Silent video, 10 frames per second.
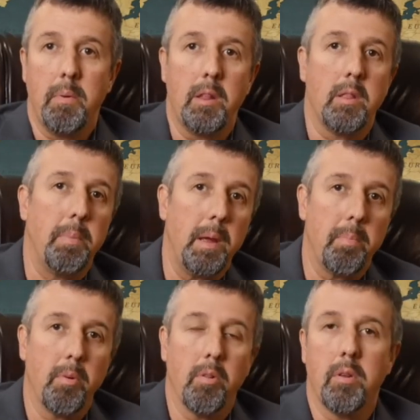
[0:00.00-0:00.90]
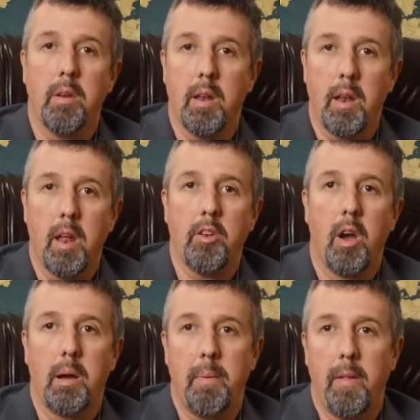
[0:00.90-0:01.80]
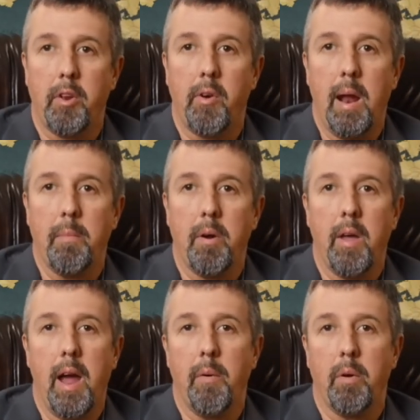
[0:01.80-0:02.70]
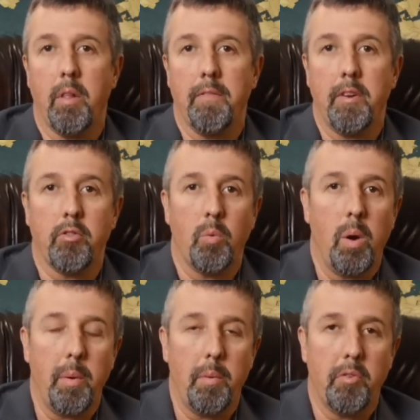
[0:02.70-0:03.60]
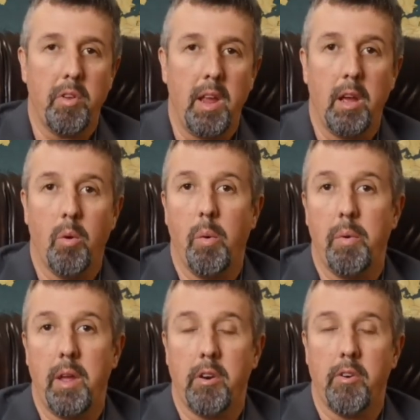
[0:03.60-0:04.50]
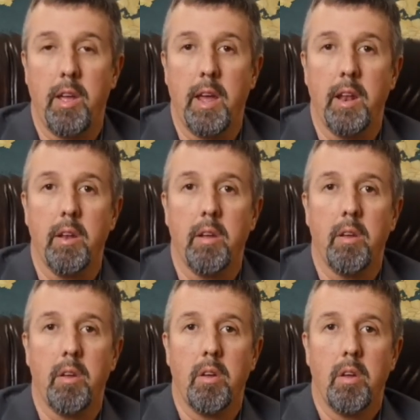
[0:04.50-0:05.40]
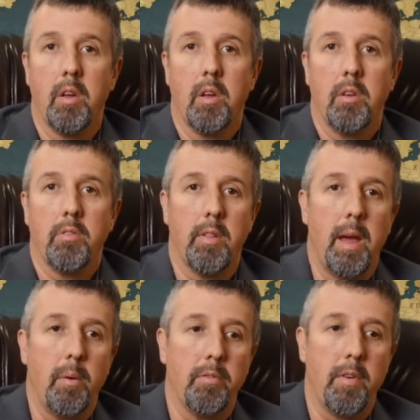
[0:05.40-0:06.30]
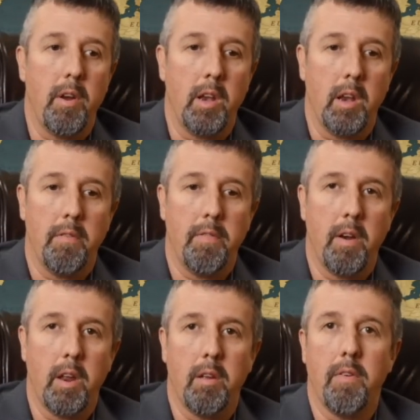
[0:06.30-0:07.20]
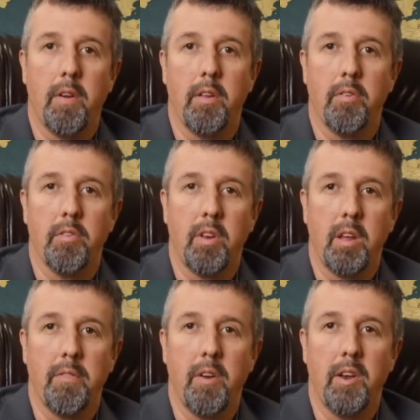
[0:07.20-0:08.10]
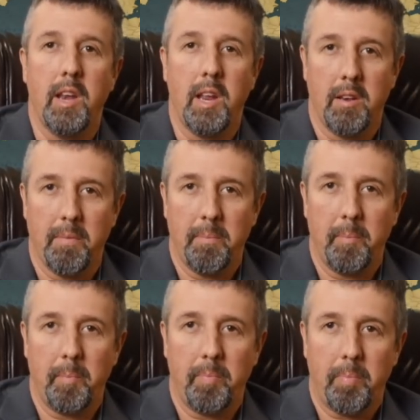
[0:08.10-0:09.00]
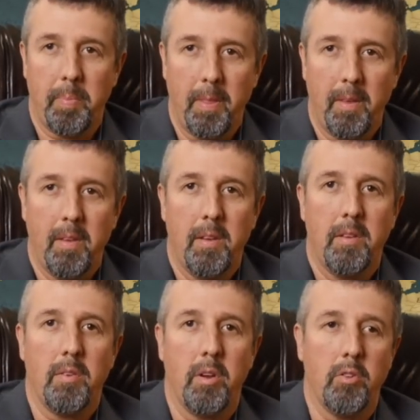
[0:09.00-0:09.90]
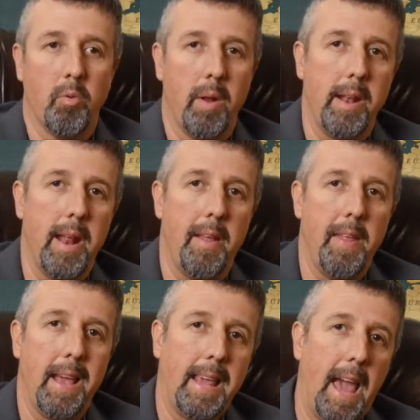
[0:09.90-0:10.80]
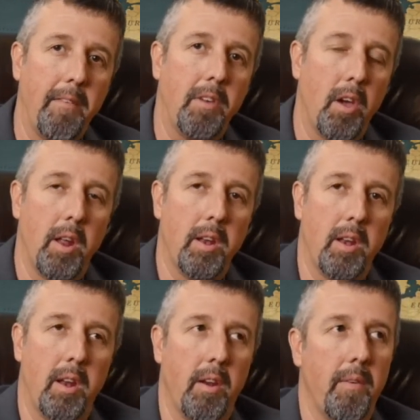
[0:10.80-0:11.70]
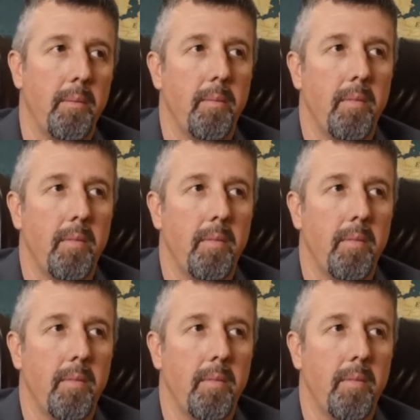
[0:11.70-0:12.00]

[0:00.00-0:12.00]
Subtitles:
meet the people and talk about the grammar and the hieroglyphics of what we were seeing and what we had created. So that was very, very, very interesting and very neat. So I just wanted to add that caveat in here.